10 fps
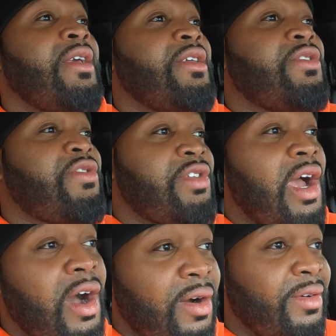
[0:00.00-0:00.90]

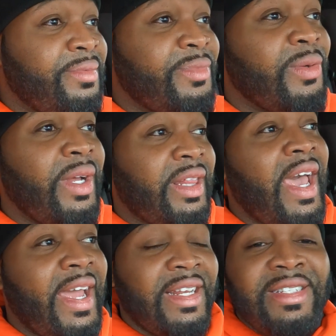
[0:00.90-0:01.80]
So with
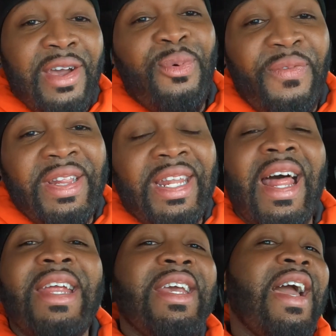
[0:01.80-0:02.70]
that, this F-150
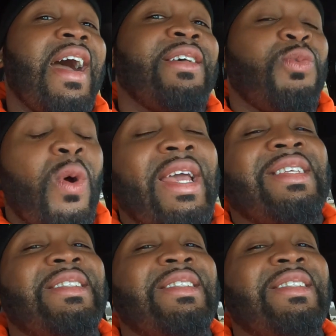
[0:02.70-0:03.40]
Lighting, guys, weighs